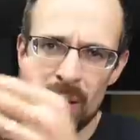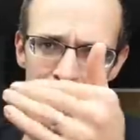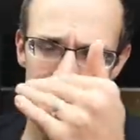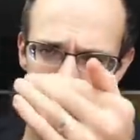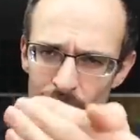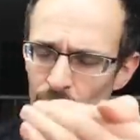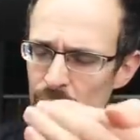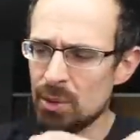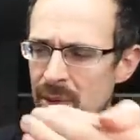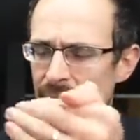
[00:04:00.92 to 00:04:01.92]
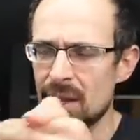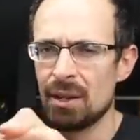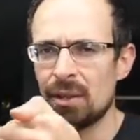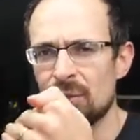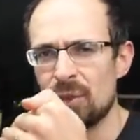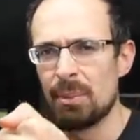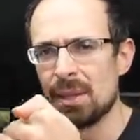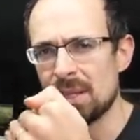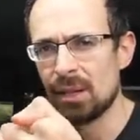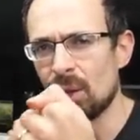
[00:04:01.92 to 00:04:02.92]
when his enclosure is near the
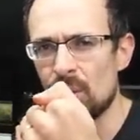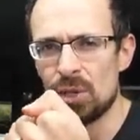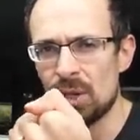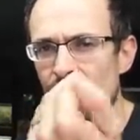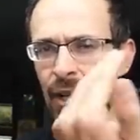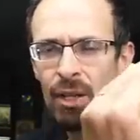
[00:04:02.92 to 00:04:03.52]
female's enclosure.